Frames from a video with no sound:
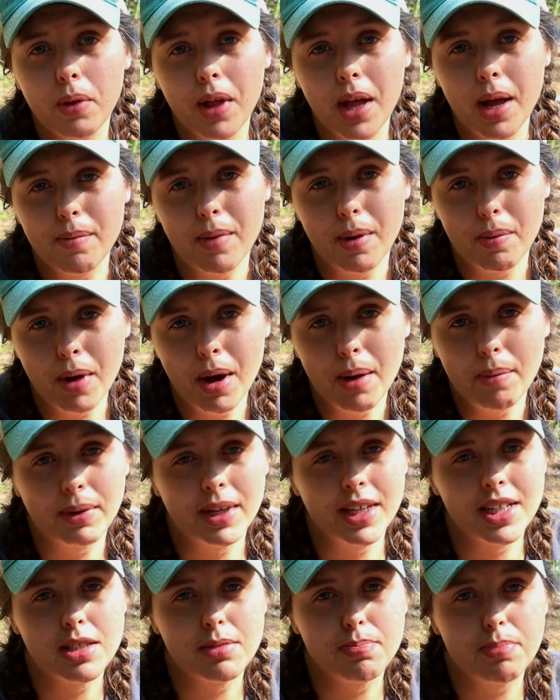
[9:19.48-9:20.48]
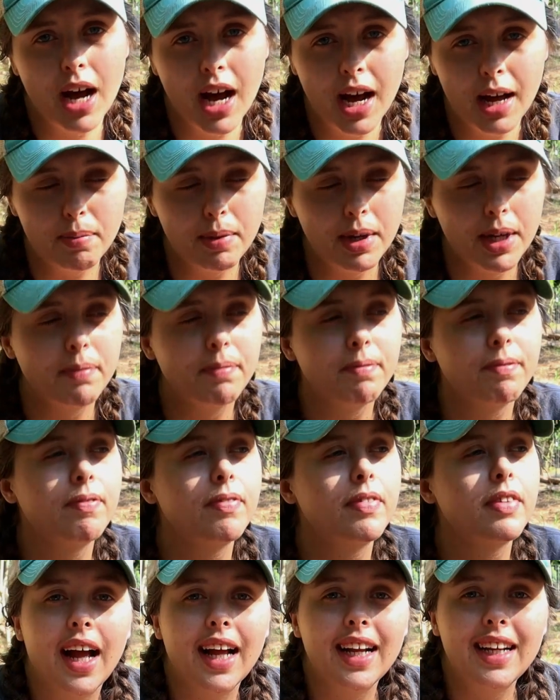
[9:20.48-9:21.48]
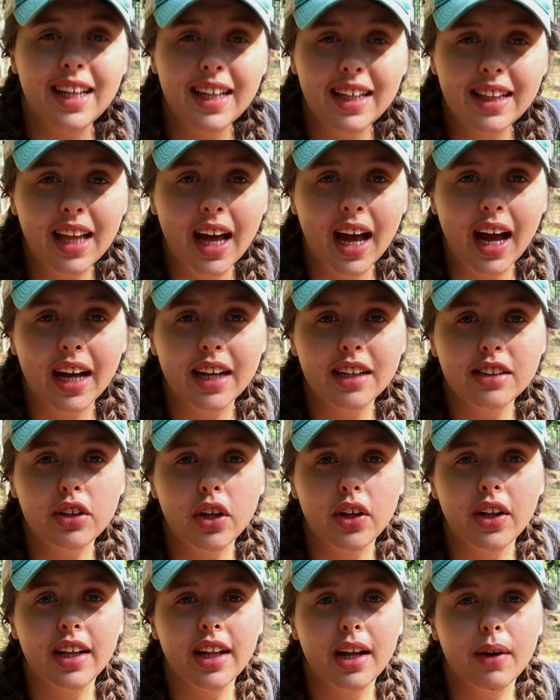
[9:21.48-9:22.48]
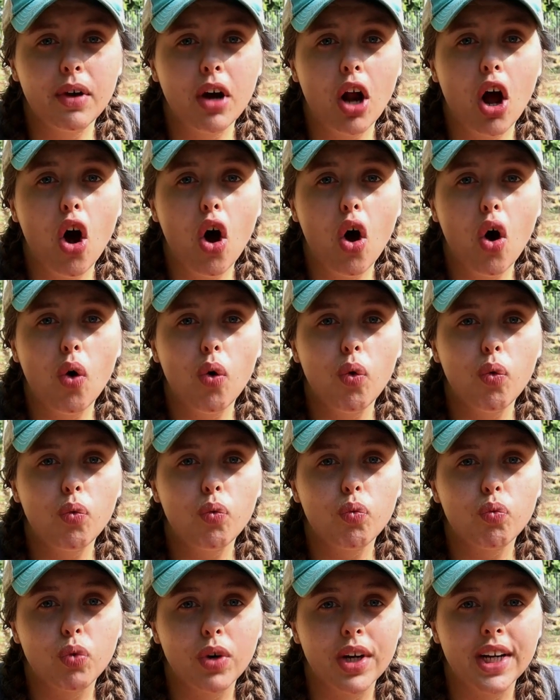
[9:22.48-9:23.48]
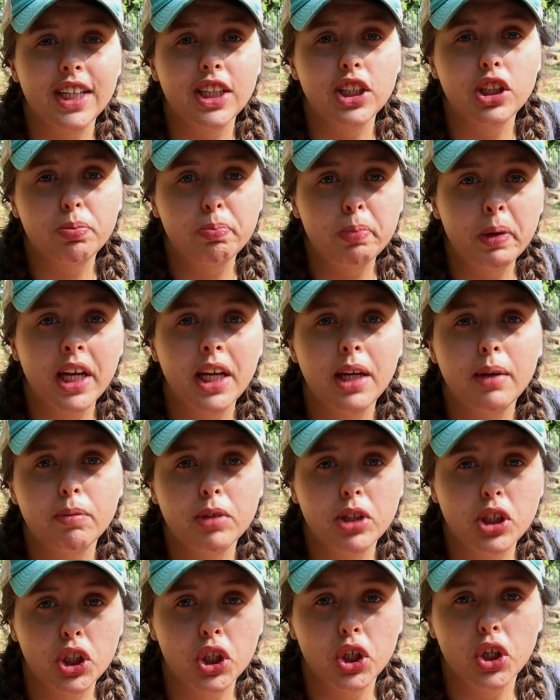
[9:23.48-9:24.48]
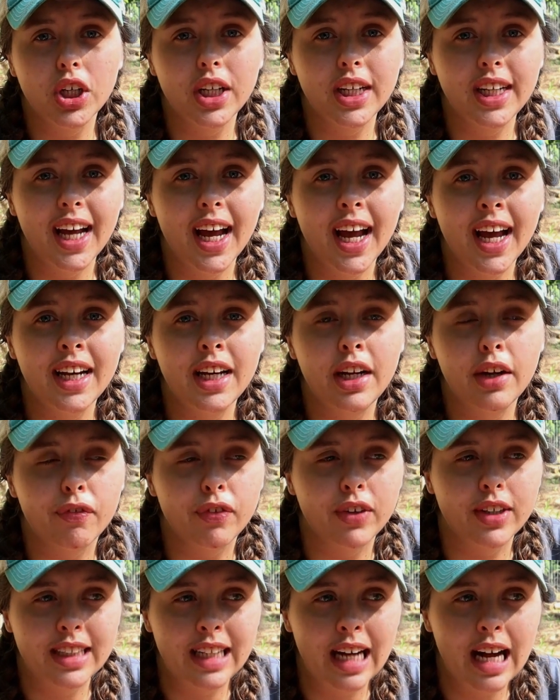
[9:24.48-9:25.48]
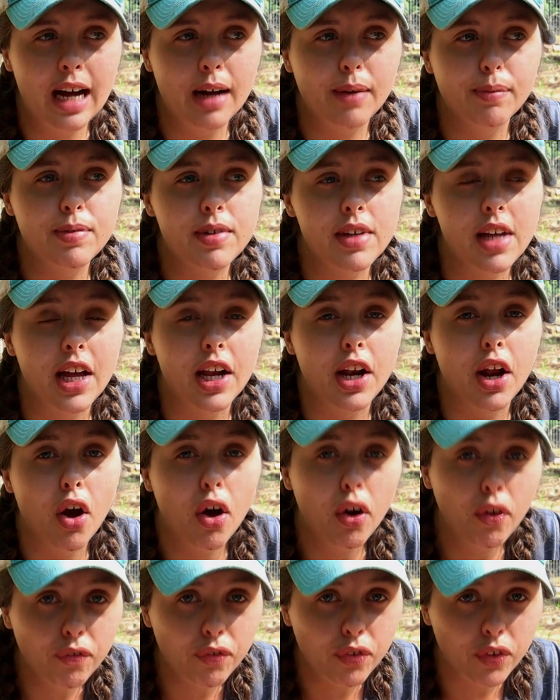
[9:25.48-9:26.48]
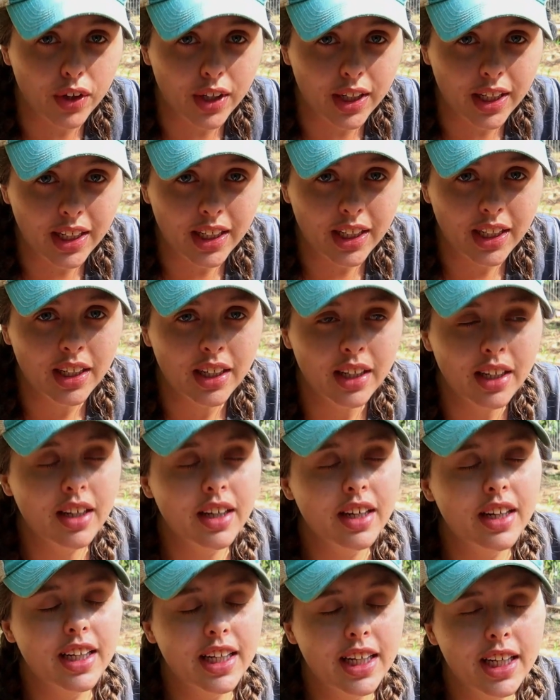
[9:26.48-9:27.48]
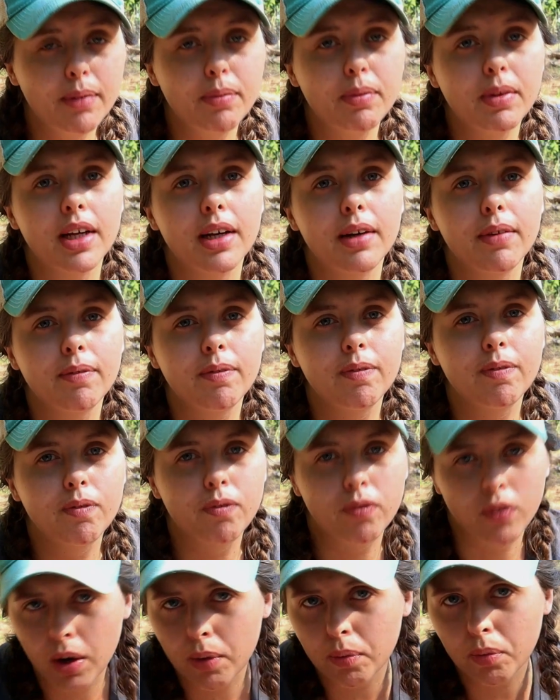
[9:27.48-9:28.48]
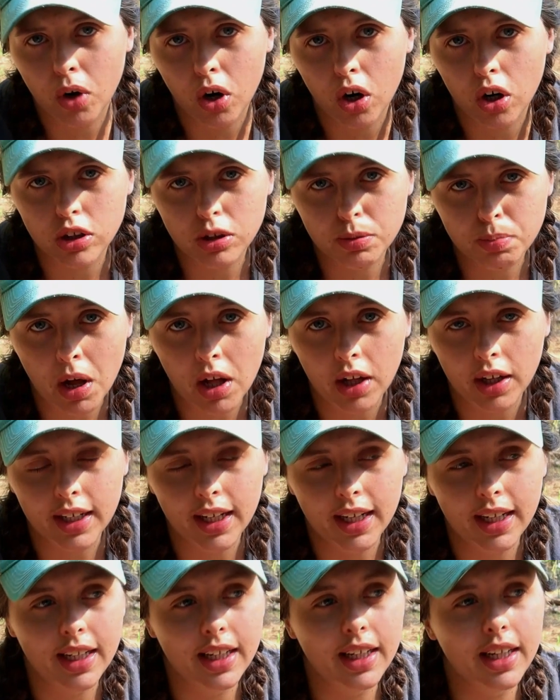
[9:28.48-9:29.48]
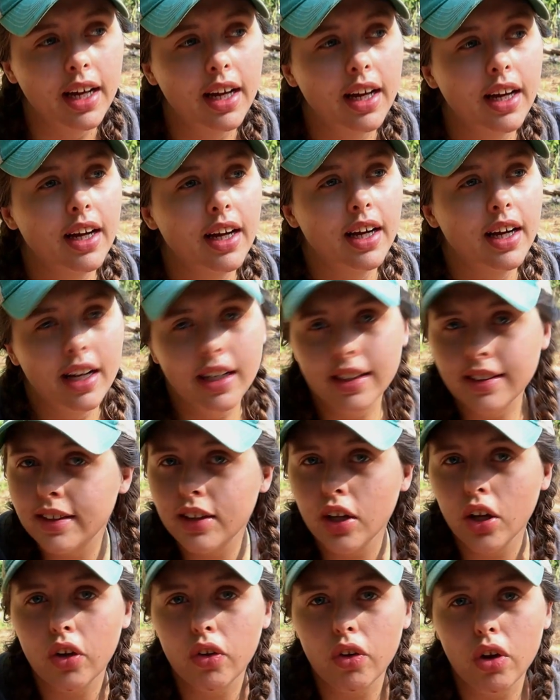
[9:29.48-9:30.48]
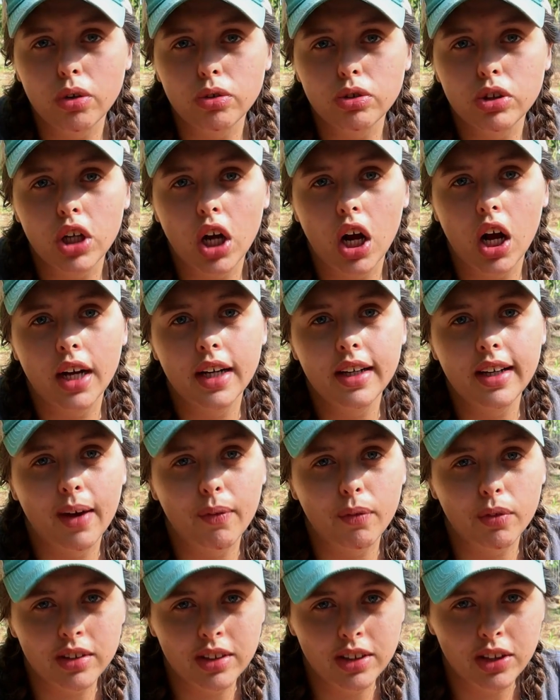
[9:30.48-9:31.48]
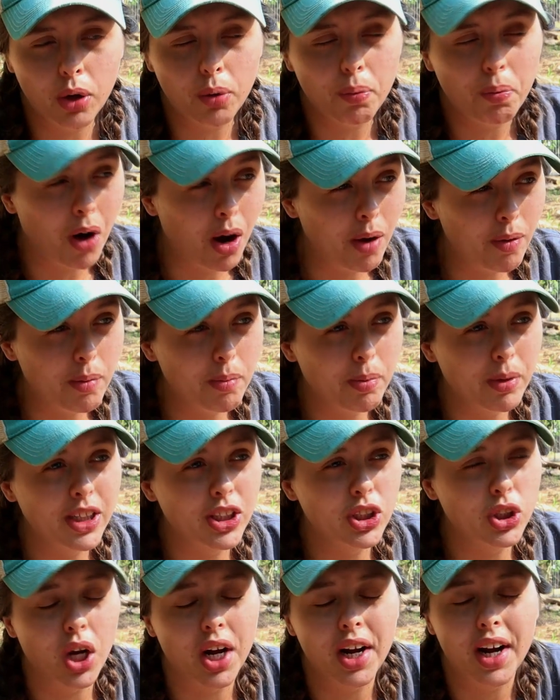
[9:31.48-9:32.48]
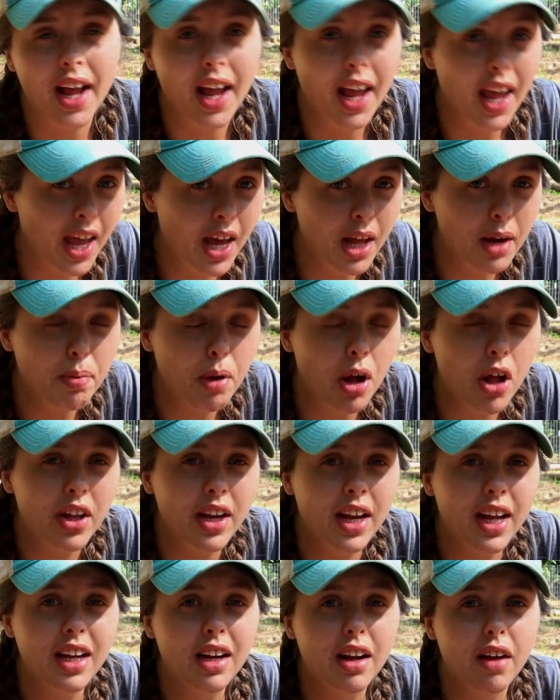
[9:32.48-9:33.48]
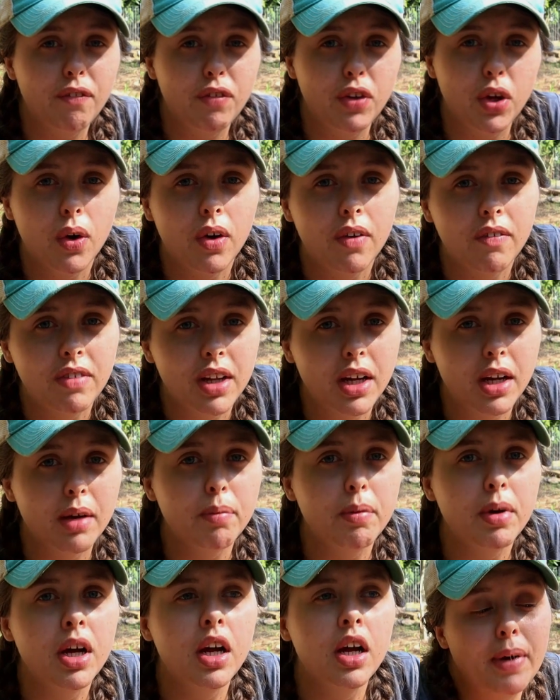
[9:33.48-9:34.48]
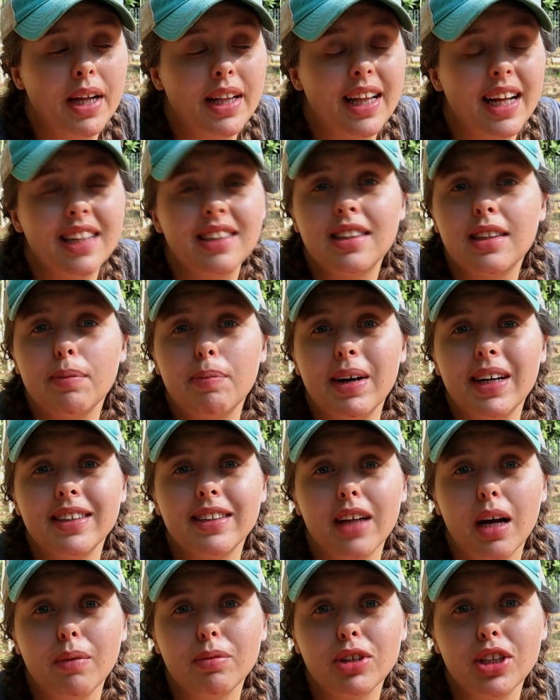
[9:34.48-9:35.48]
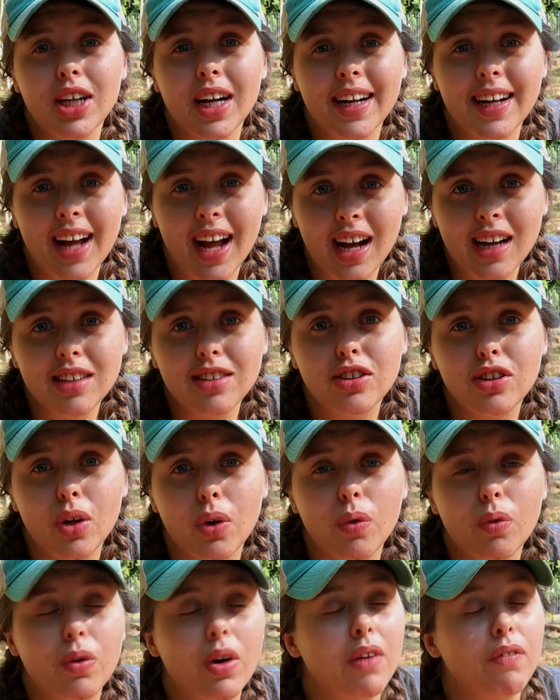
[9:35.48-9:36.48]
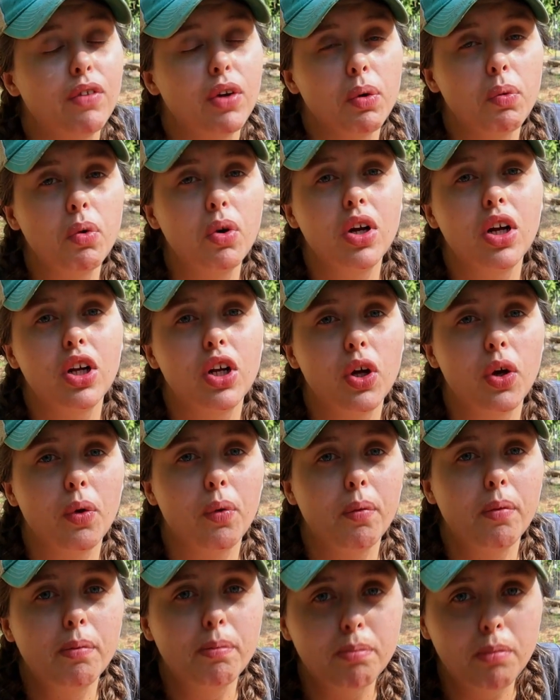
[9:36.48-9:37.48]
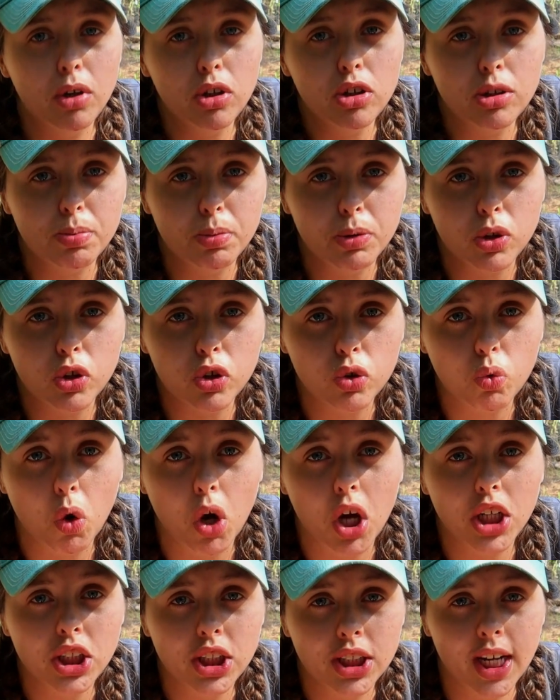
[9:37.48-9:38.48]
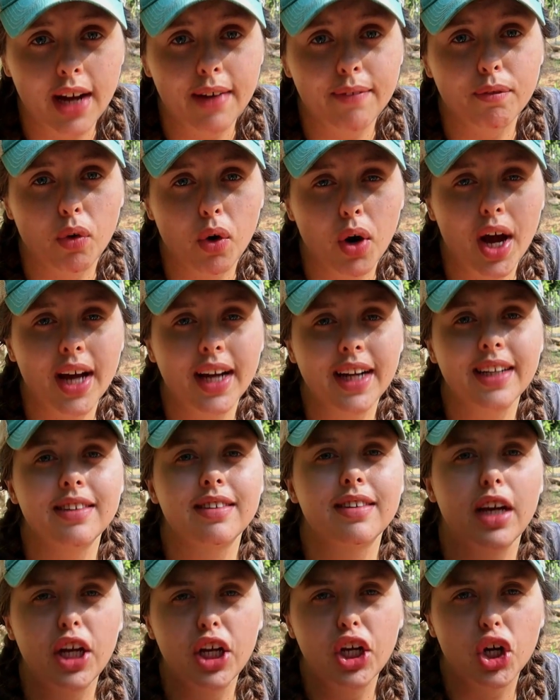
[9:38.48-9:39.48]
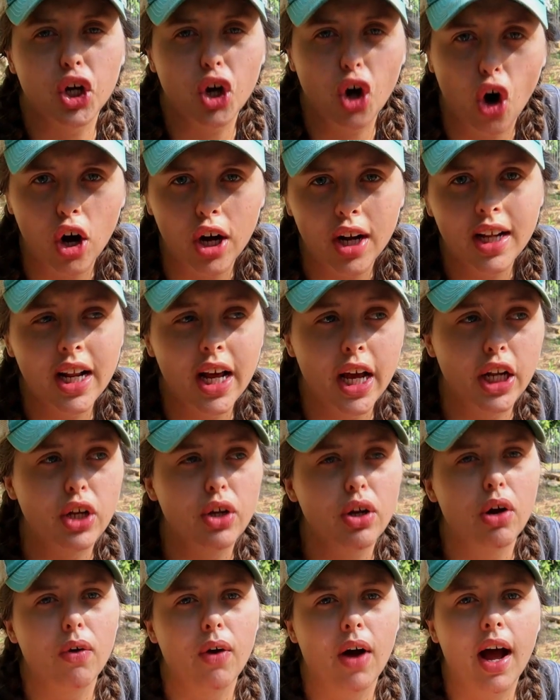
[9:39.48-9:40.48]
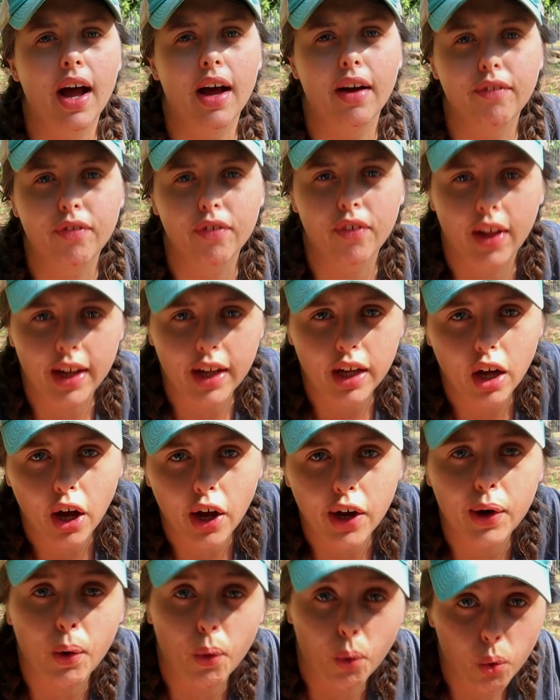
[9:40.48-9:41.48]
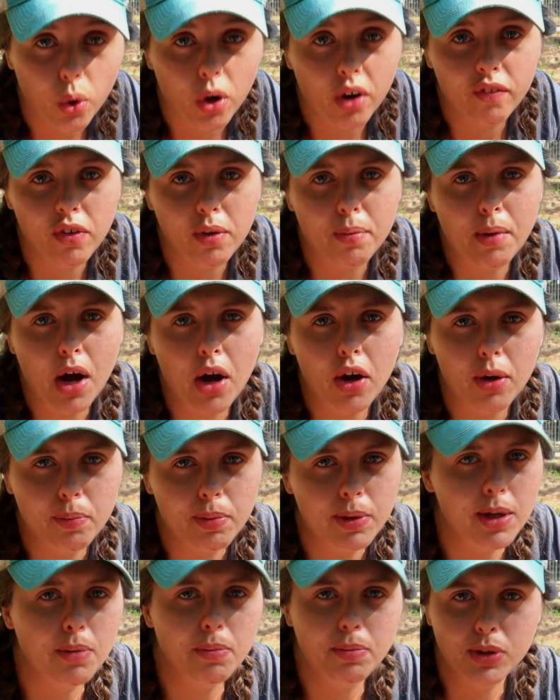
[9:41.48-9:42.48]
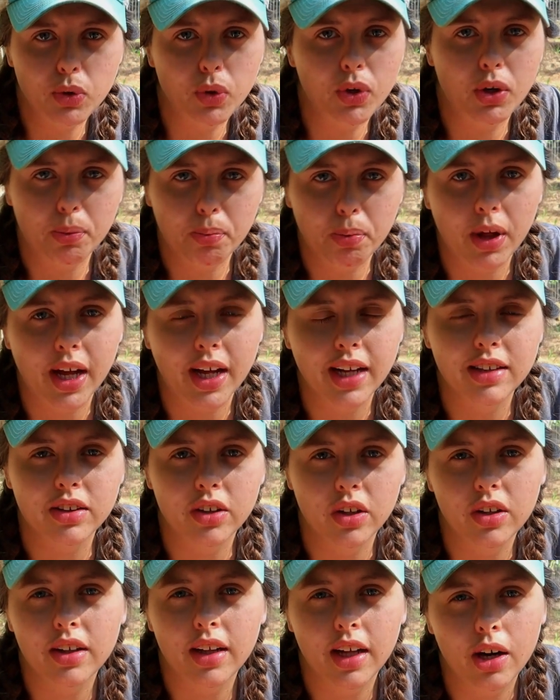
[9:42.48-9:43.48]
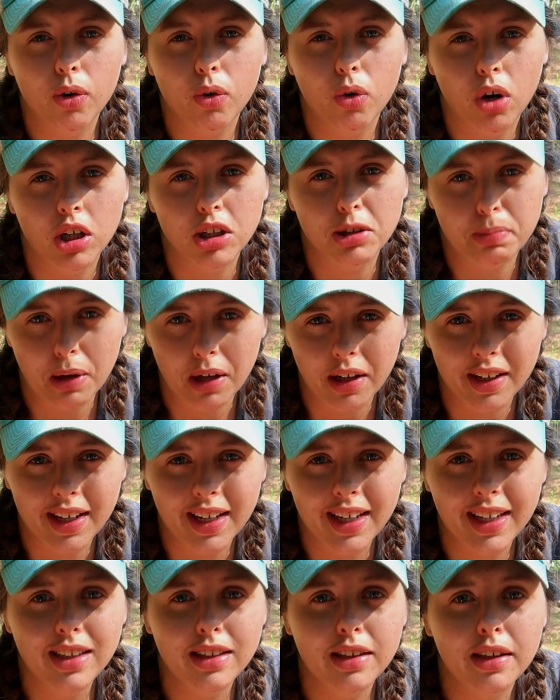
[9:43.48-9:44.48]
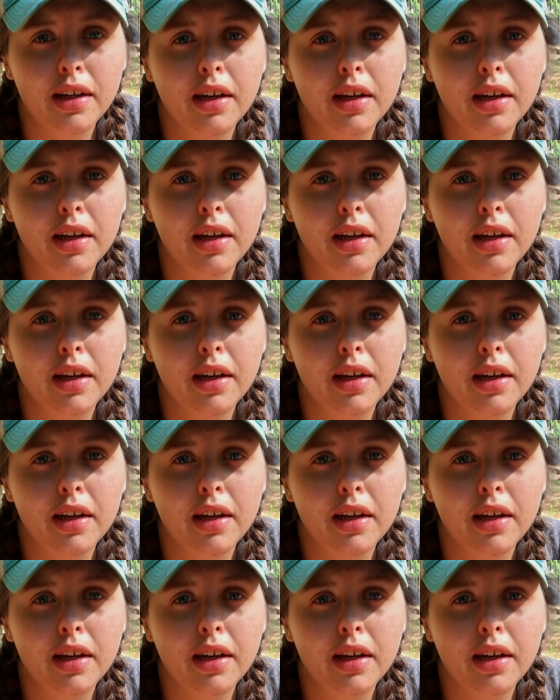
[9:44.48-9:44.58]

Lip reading: plant my pumpkins behind me. I did that so that they would all reach peak maturity at different times and hopefully keep them from cross-pollinating. It's still a long shot. I will still probably try to hand-pollinate a few of them, but that's the best option I got. So if you're wanting to do multiple squash-type varieties in your garden and you don't have like a quarter of a mile to put between your plants so that they don't cross-pollinate,